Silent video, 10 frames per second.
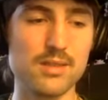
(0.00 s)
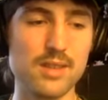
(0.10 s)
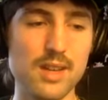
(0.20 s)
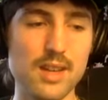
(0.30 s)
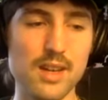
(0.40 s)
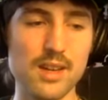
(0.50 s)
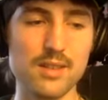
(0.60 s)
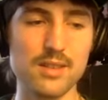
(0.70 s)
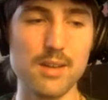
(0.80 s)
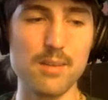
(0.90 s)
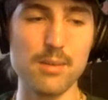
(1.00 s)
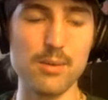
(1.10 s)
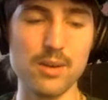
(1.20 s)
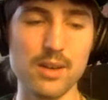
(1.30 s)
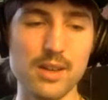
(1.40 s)
a bit
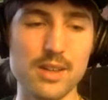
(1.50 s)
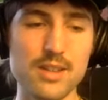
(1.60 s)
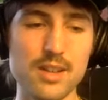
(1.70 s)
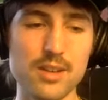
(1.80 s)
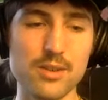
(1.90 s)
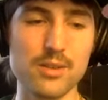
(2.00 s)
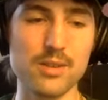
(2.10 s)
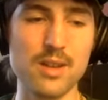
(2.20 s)
more like eternal.